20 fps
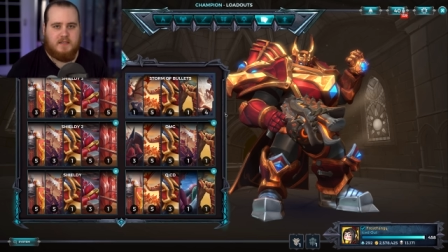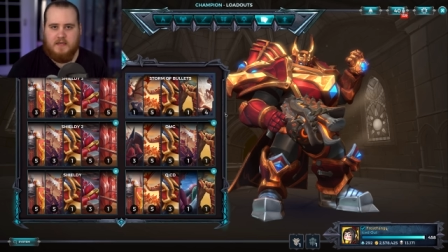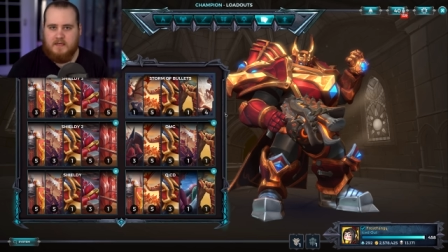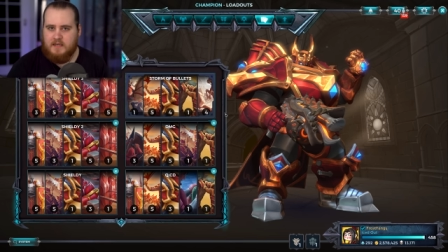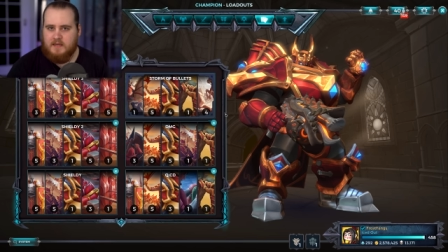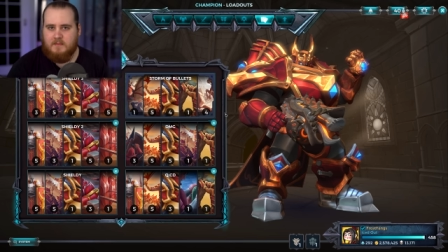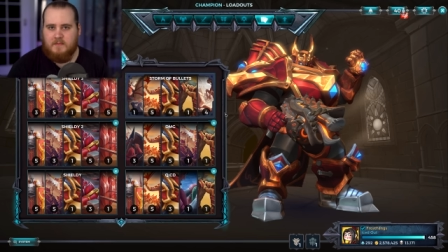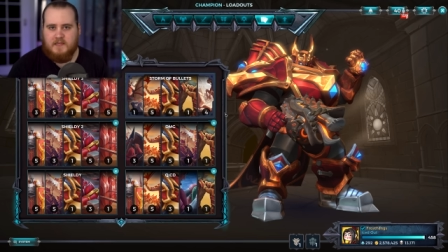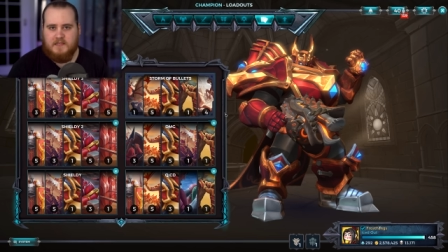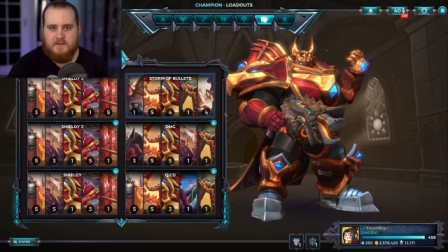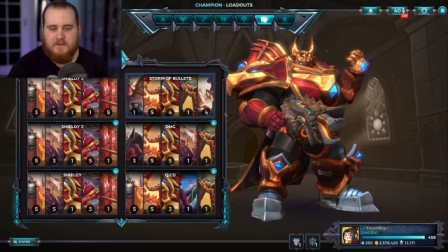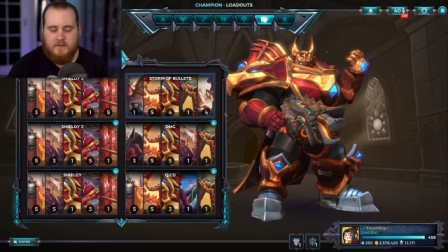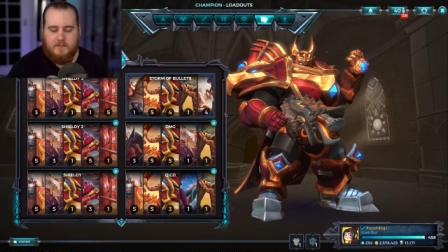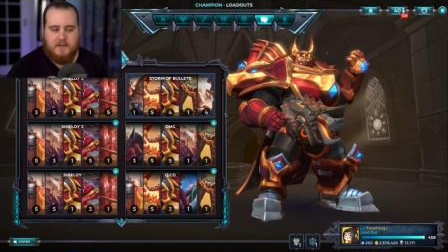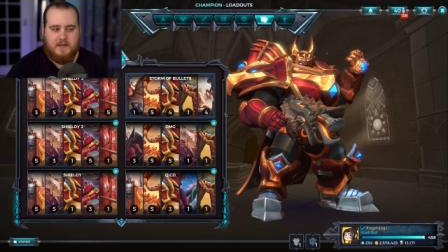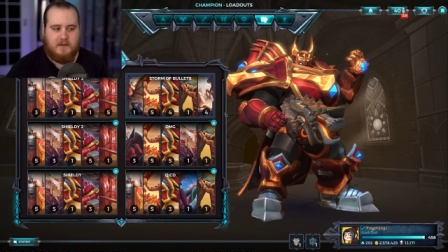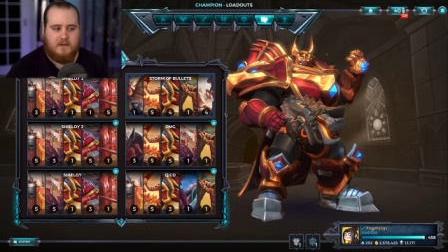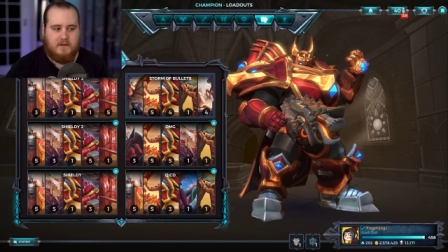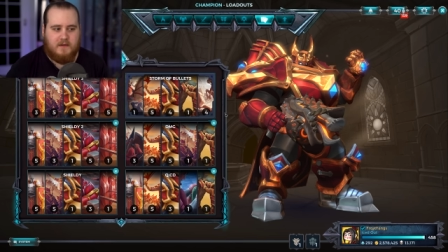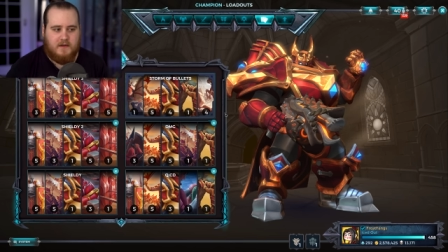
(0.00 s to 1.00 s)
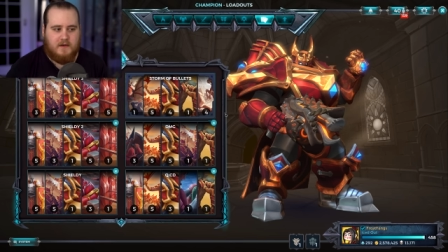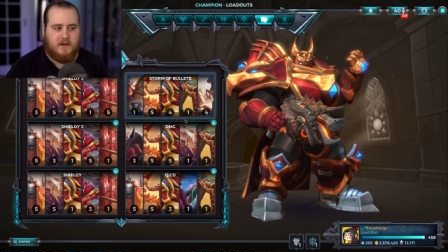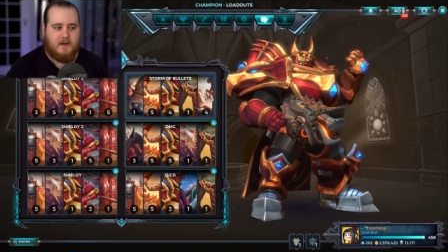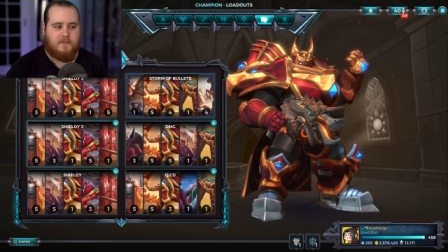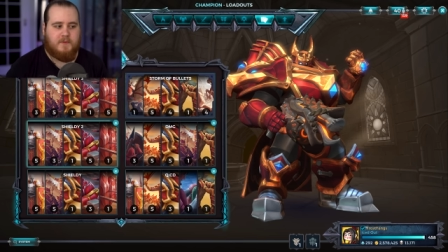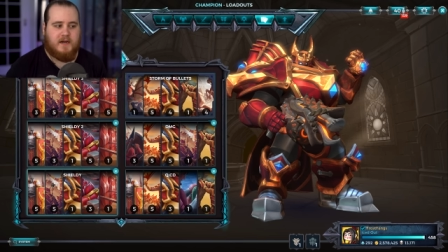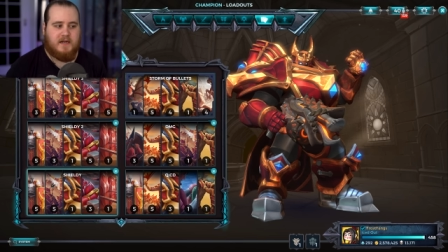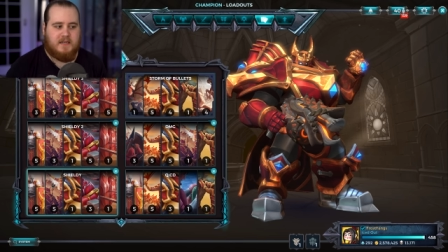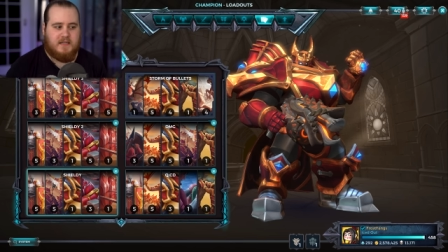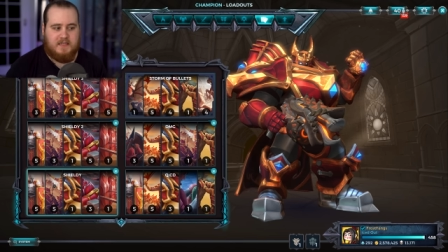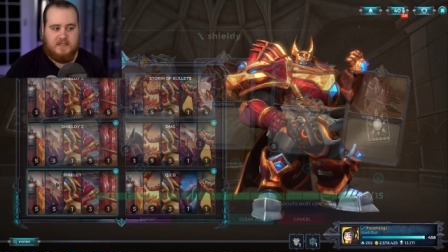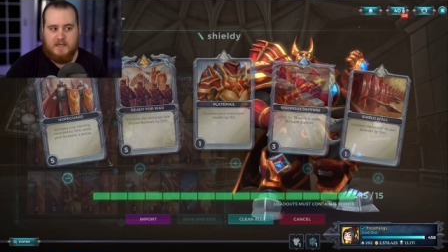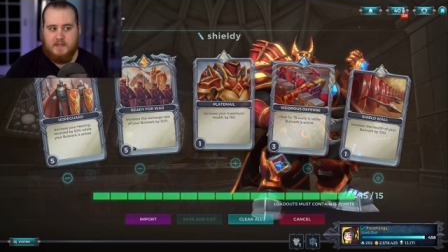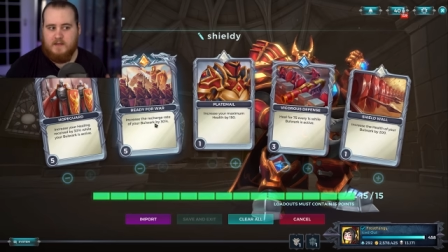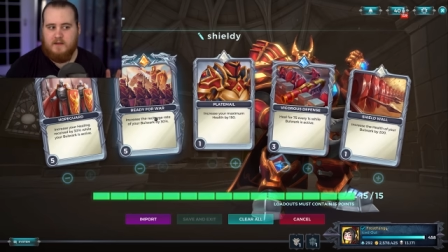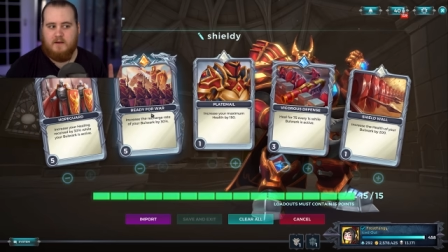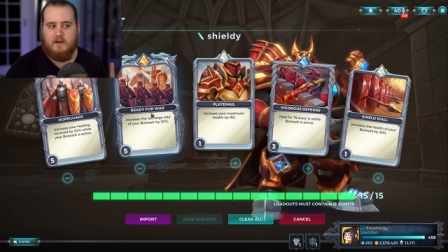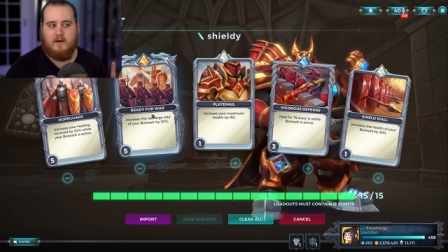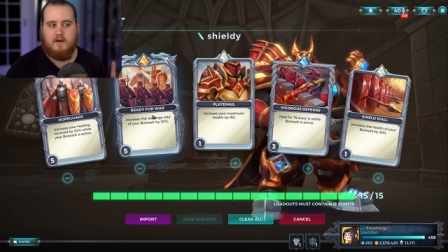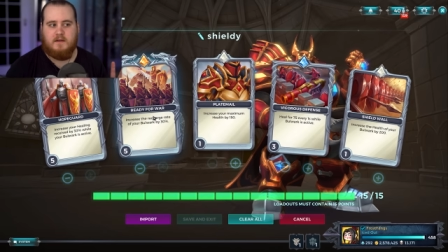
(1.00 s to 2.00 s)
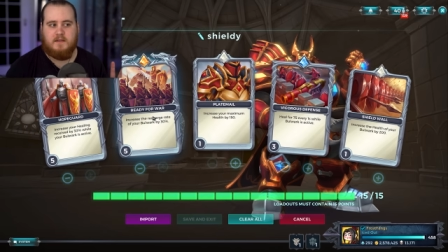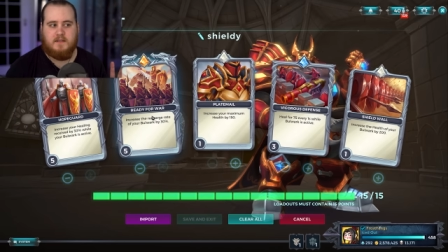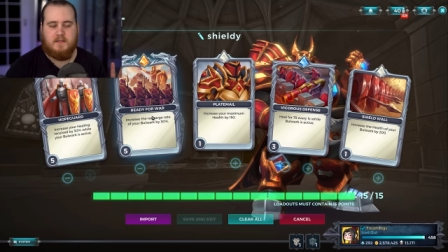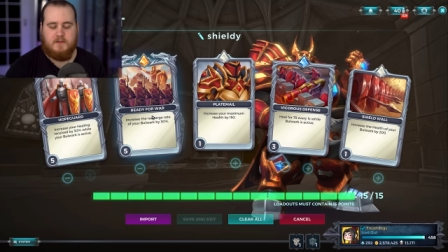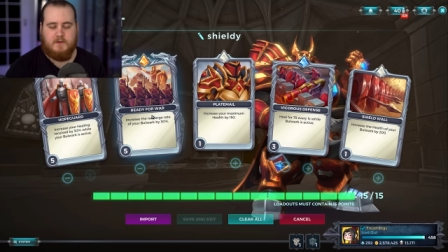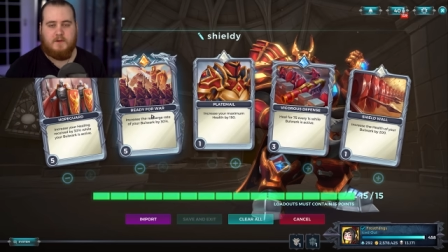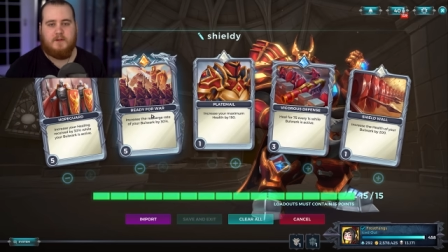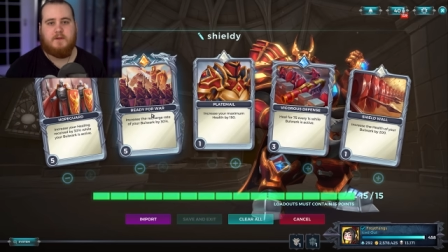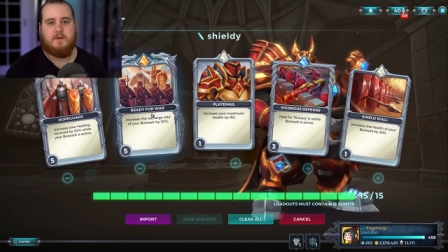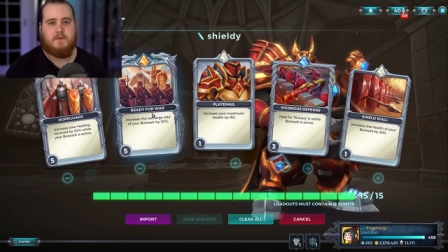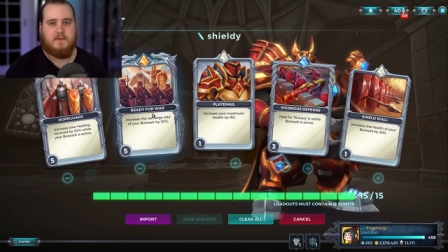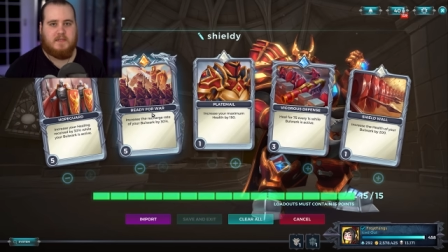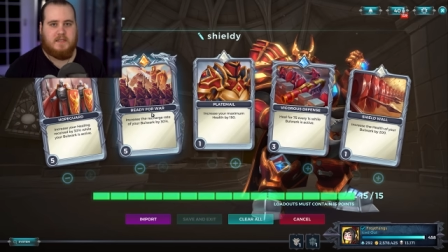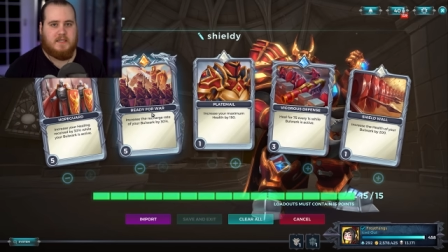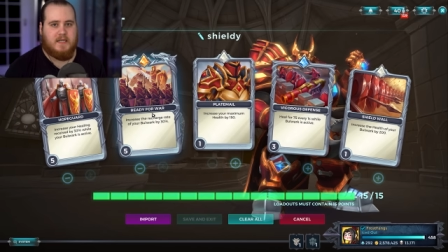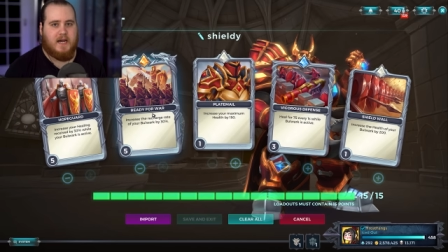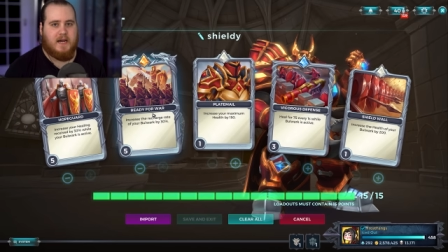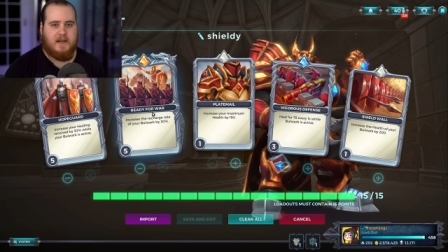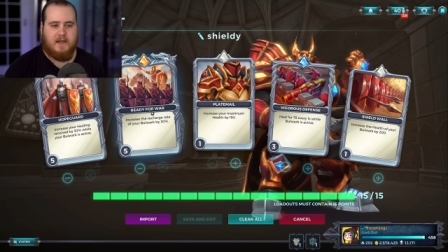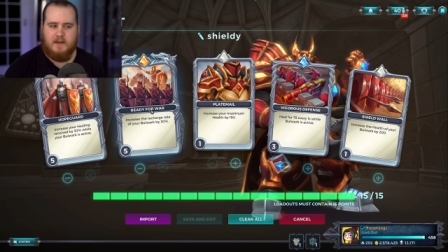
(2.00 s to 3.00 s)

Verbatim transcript: I did mess around with it in the target practice, and the cards do stack.